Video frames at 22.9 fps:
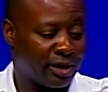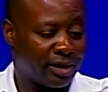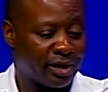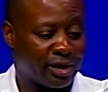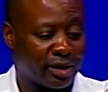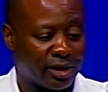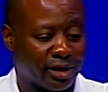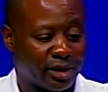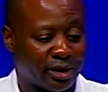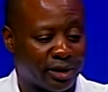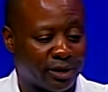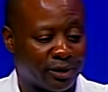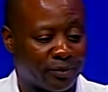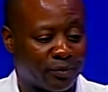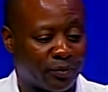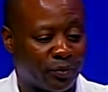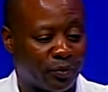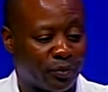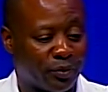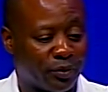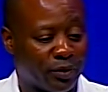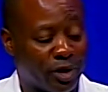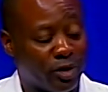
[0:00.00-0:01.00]
Now,
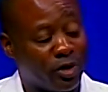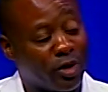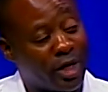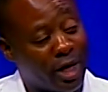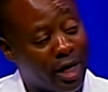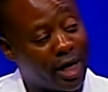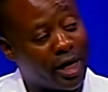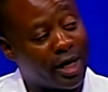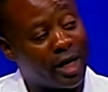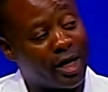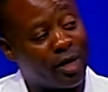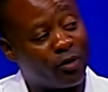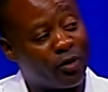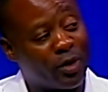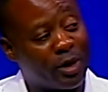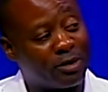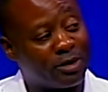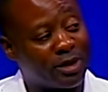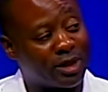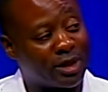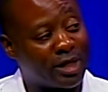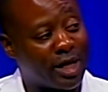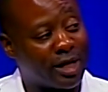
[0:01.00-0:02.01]
you can't have
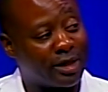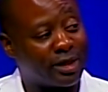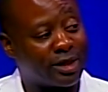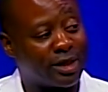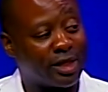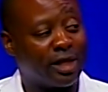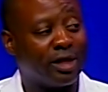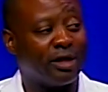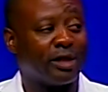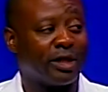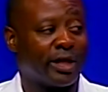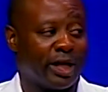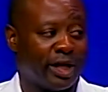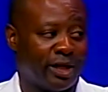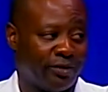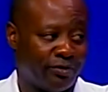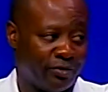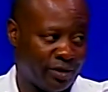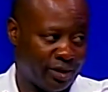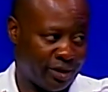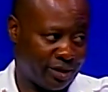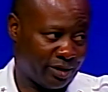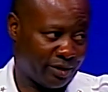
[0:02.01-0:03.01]
weapons inside the
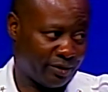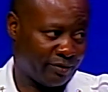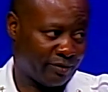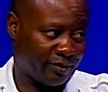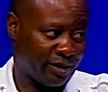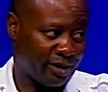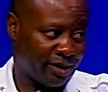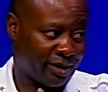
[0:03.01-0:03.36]
tailgating venue.